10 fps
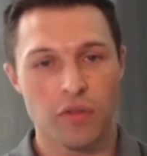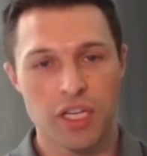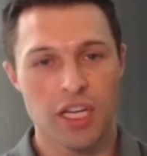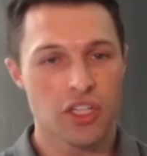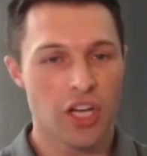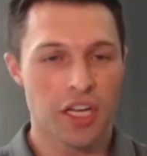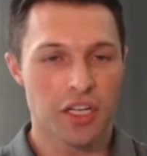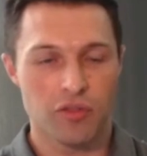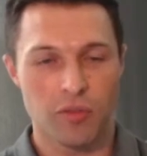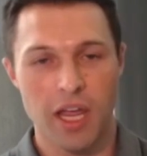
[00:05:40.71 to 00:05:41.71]
You've seen
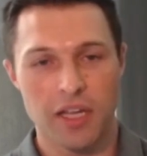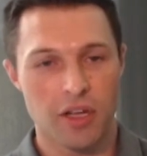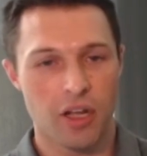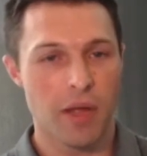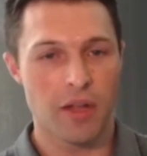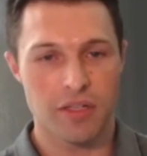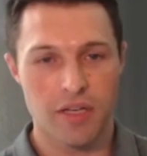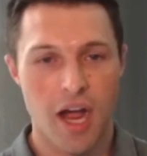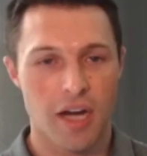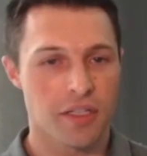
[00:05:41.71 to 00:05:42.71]
changes from hey, it's all about
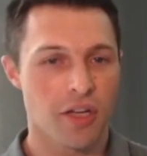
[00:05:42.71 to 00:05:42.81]
stocks,